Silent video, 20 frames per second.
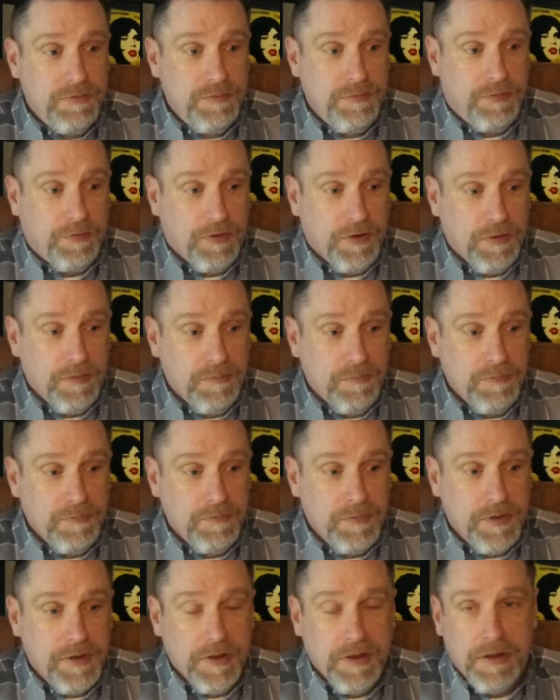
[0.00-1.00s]
from
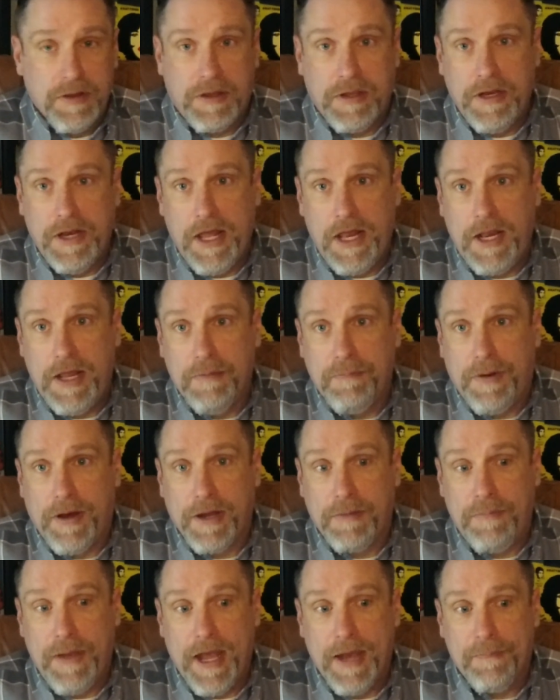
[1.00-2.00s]
the Canadian
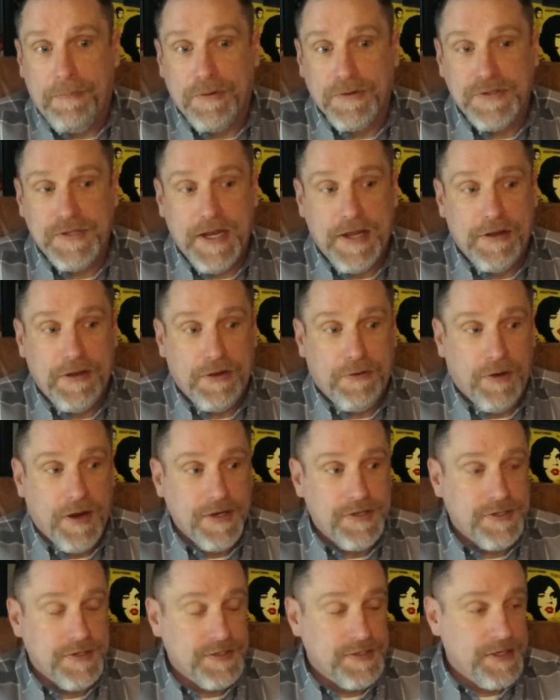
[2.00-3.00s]
punk band Personality
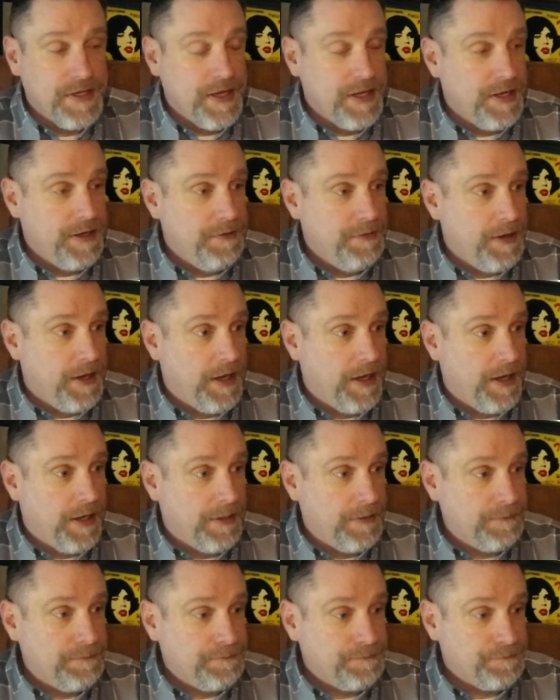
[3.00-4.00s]
Crisis, and uh,